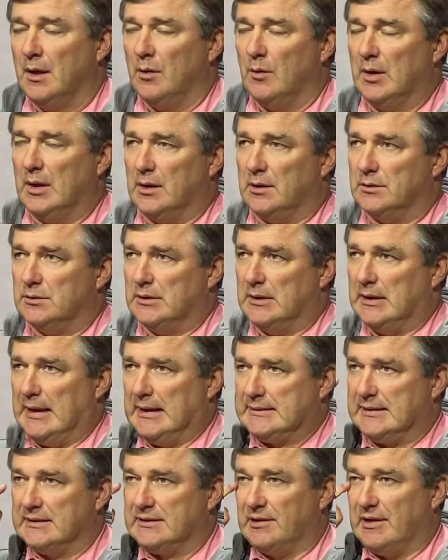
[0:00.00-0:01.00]
Well,
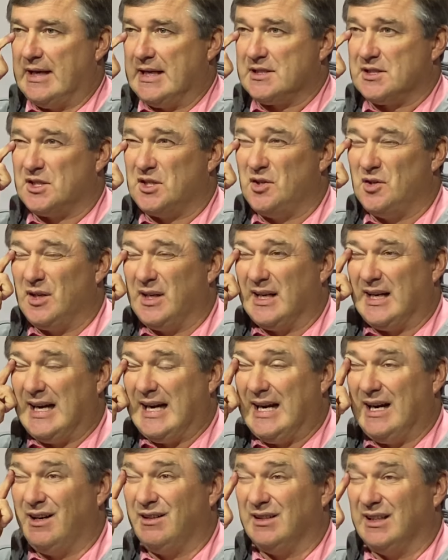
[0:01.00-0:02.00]
I think they're executing at a
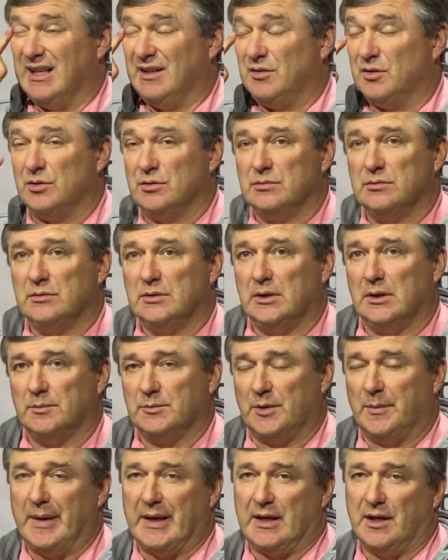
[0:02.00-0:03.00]
higher level.
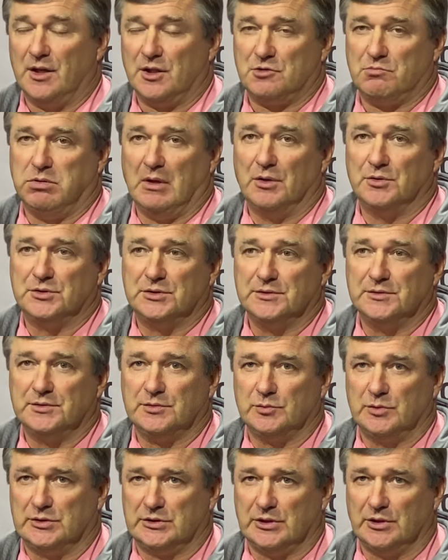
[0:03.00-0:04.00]
They're making
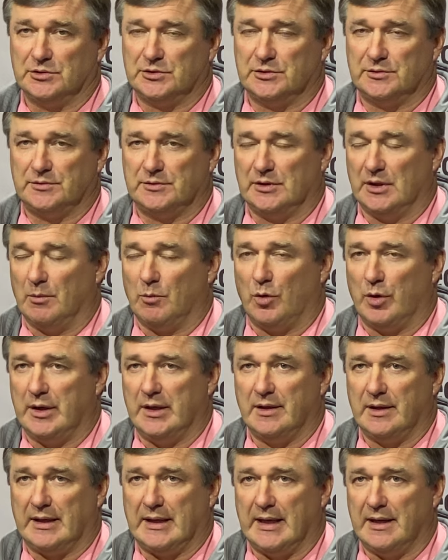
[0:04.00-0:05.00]
explosives, which those number one
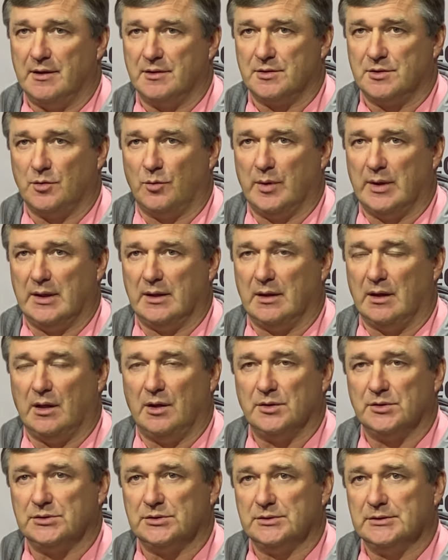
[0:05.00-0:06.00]
indicators to win and
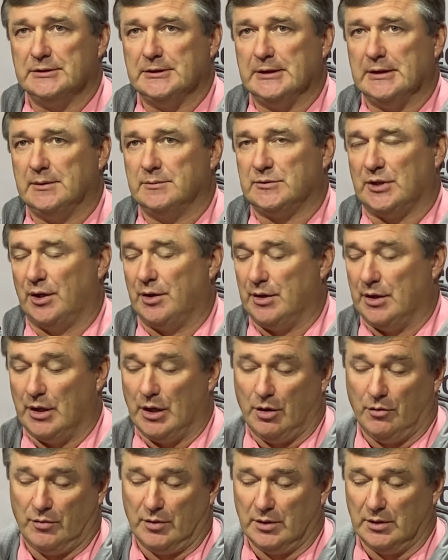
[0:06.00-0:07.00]
loss, turning it
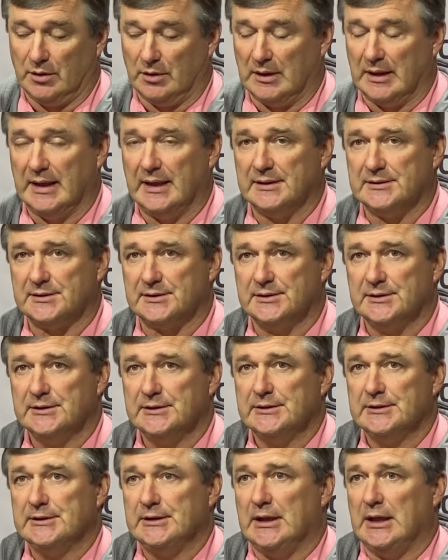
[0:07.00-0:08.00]
over a little less.
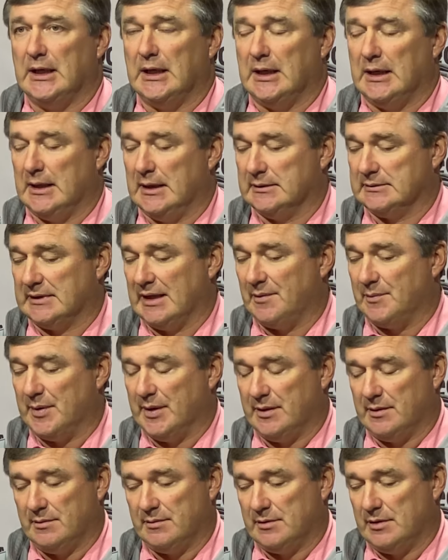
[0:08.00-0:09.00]
They've
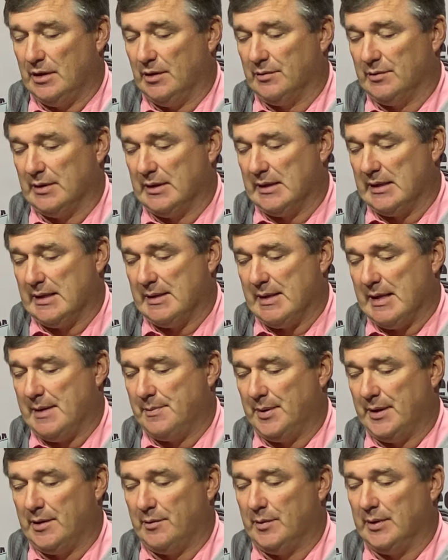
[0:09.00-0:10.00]
been, you know, they
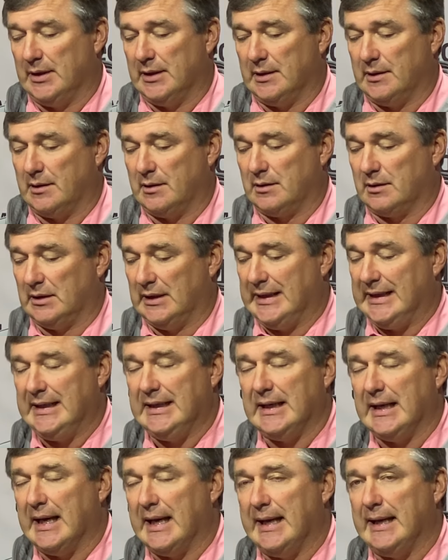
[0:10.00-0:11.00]
played a really
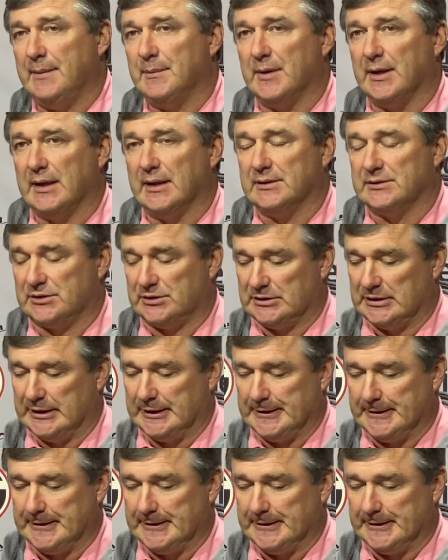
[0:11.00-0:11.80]
clean game against